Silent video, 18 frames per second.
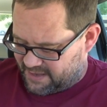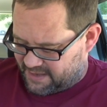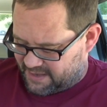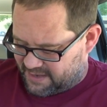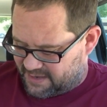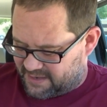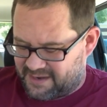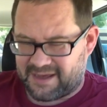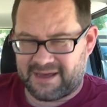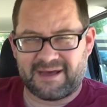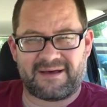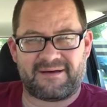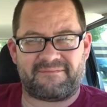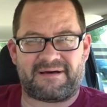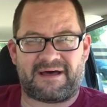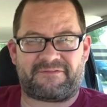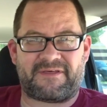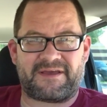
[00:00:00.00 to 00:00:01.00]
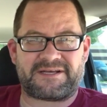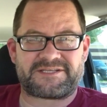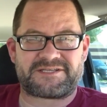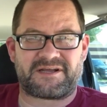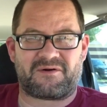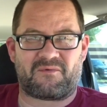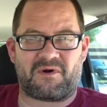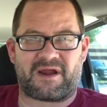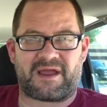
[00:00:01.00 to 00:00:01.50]
And I think it's
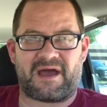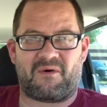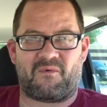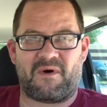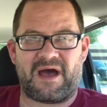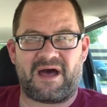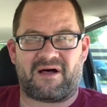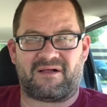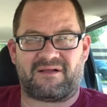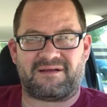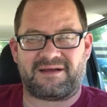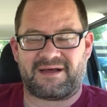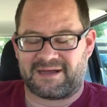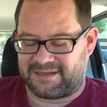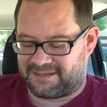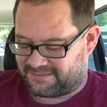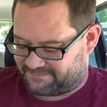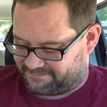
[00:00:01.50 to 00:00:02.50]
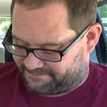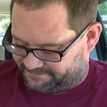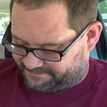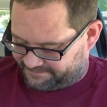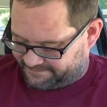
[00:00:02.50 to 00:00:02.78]
gonna work out well.